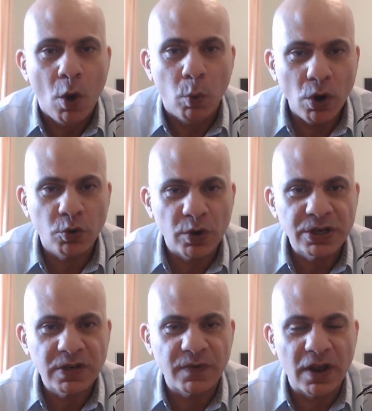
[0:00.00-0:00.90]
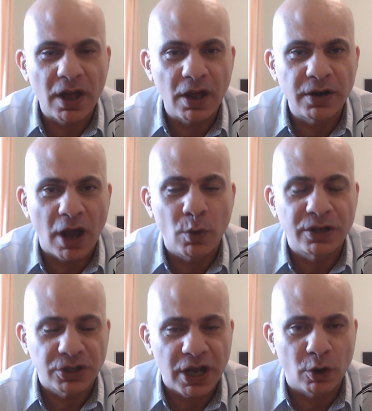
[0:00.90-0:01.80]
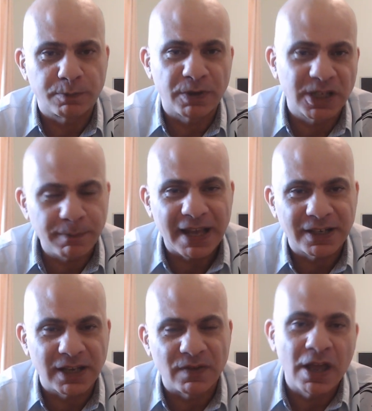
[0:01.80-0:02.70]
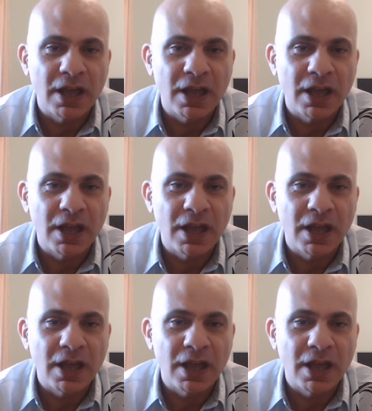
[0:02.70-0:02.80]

what Christopher Nolan tells perspective,